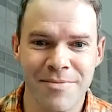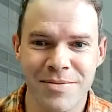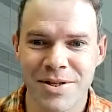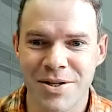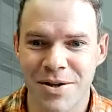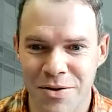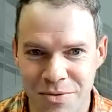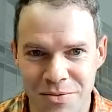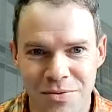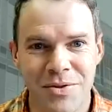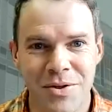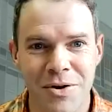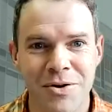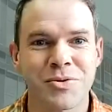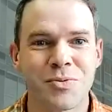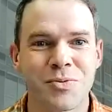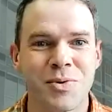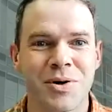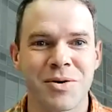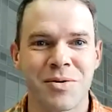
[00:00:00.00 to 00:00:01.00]
So
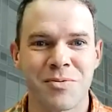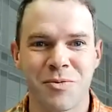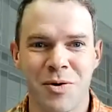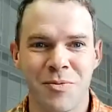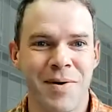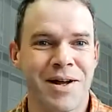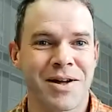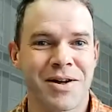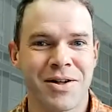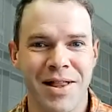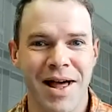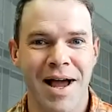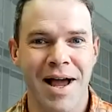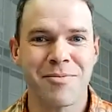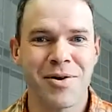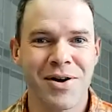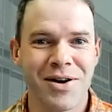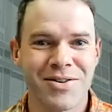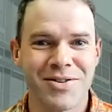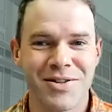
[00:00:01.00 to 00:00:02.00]
those were my
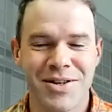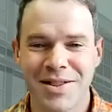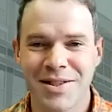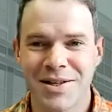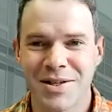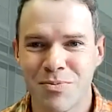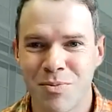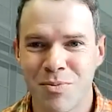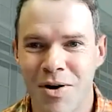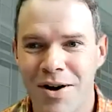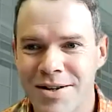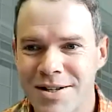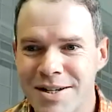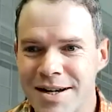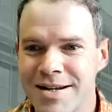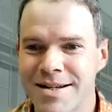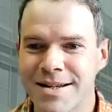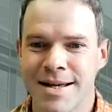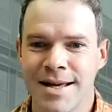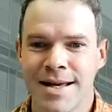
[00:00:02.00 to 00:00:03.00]
collaborators on this
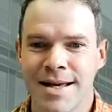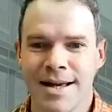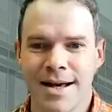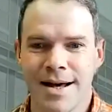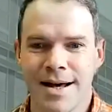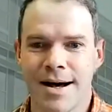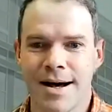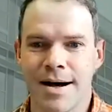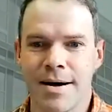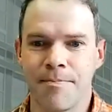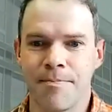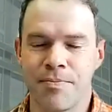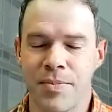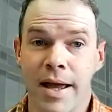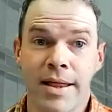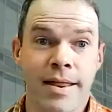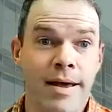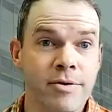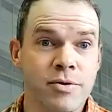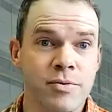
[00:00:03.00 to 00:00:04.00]
project. And
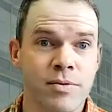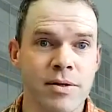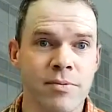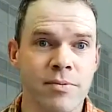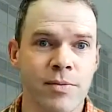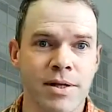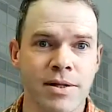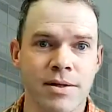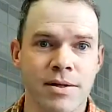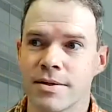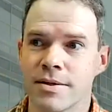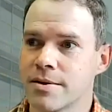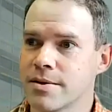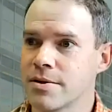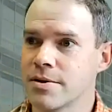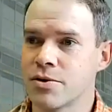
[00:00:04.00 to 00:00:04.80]
that was really one of the